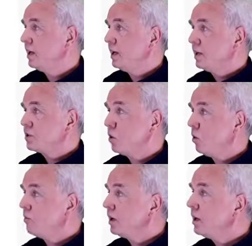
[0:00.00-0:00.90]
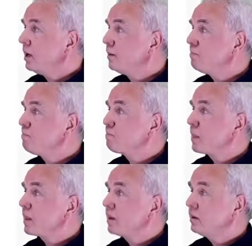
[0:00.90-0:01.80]
So um,
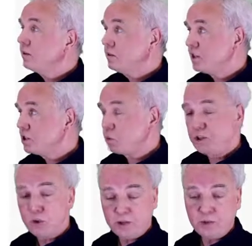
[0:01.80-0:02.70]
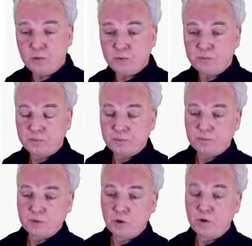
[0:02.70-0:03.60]
this is what you can do.
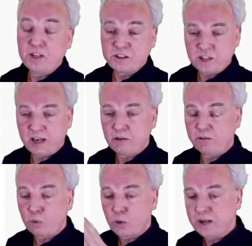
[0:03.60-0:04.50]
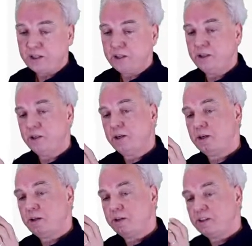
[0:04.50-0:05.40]
So instead of writing
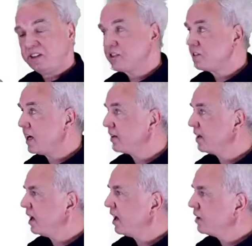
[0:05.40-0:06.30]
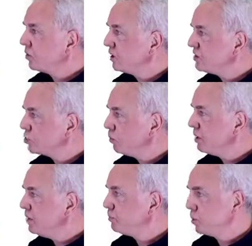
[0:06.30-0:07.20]
uh, the test data like this
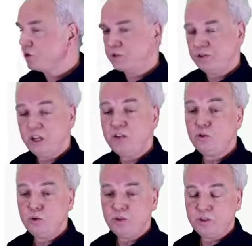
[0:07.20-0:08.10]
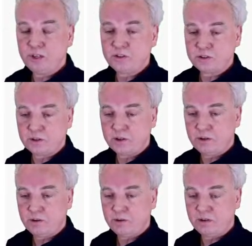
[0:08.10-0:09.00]
complete person into the test
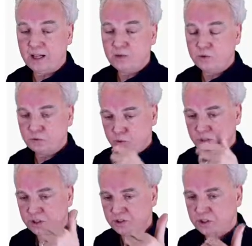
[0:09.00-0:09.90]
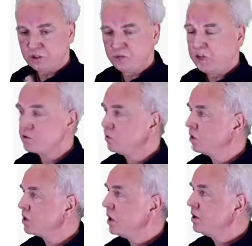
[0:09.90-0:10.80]
uh, values or in the CSV
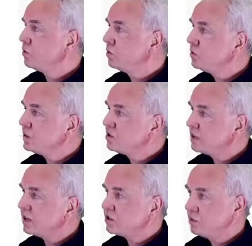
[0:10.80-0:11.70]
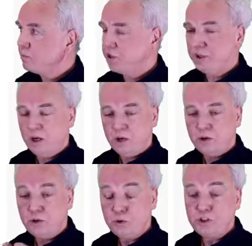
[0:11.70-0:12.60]
source, you could instead simply
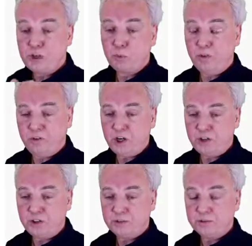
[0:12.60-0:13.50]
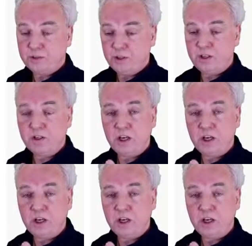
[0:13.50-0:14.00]
use the abbreviation. In this case,